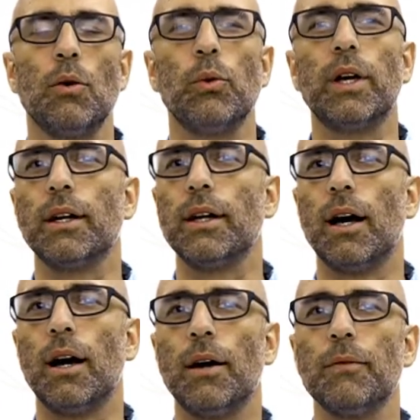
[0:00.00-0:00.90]
We can
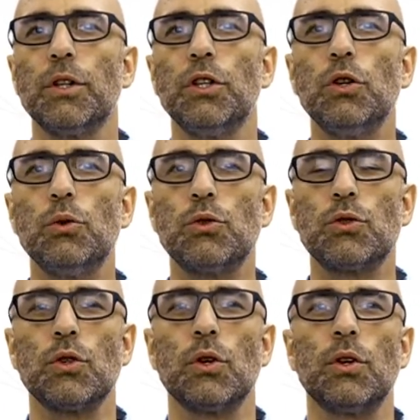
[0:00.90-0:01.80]

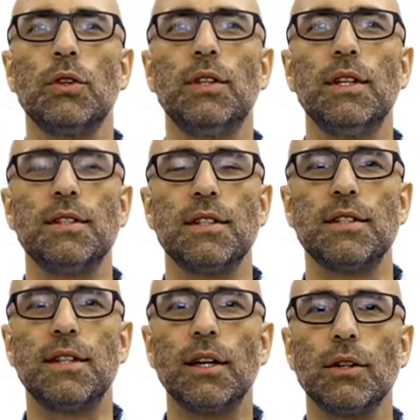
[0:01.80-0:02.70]
use these
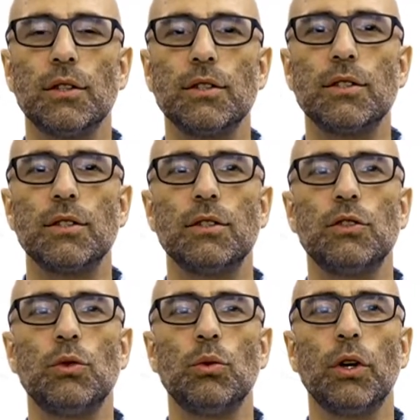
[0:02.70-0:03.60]
signals
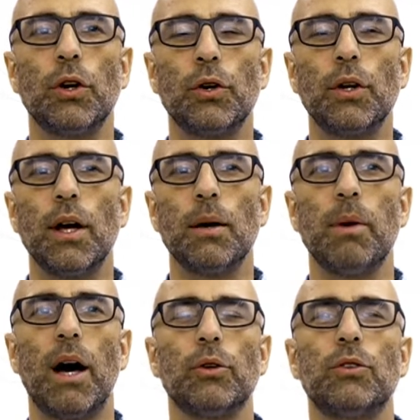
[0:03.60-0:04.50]
to learn
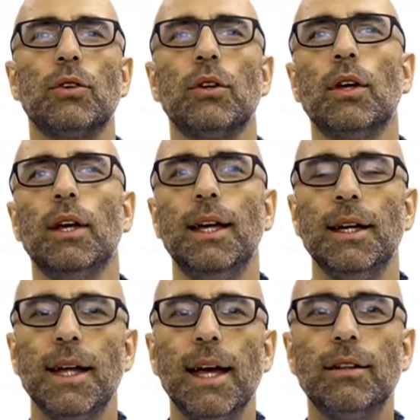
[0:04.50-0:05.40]
about
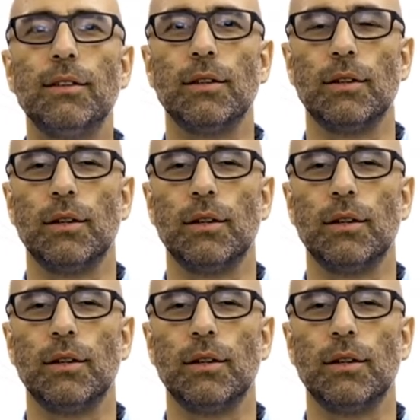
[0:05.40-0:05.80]
innate